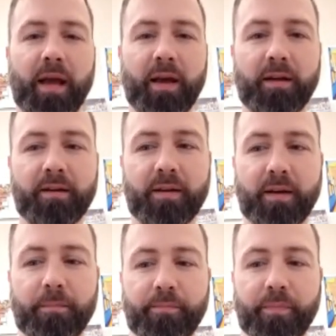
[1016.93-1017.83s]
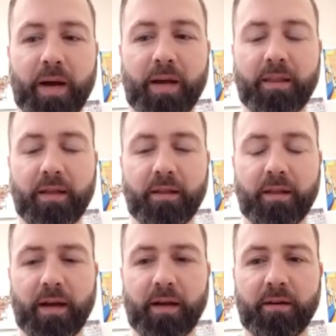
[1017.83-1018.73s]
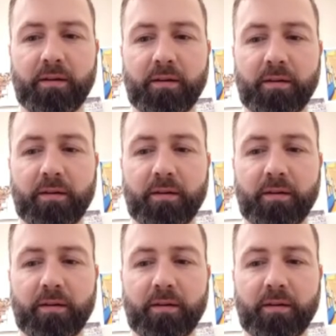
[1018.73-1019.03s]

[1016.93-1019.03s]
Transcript: and um, I think that